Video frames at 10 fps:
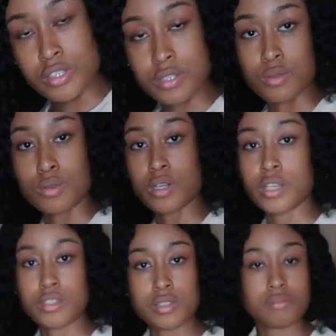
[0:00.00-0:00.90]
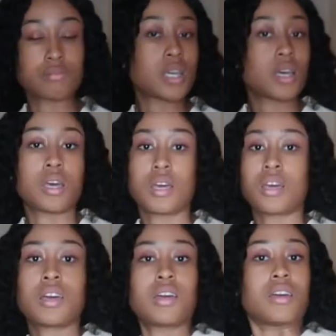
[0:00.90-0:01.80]
stores,
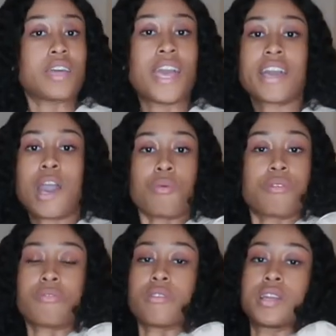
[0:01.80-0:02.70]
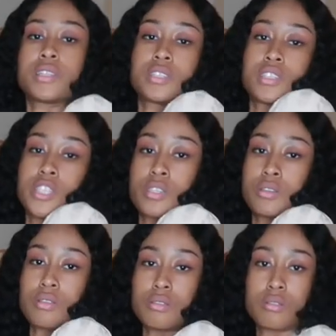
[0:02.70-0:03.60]
hang out with friends,
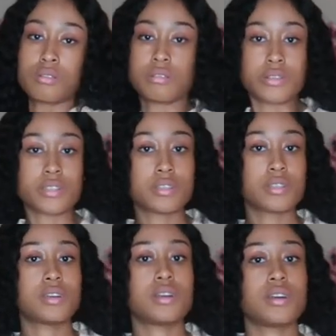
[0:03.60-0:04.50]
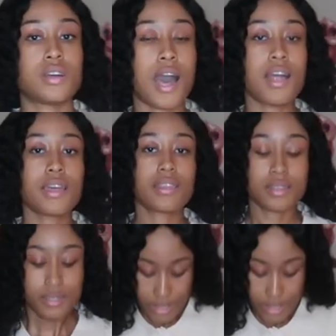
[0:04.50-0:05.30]
chill. I like this,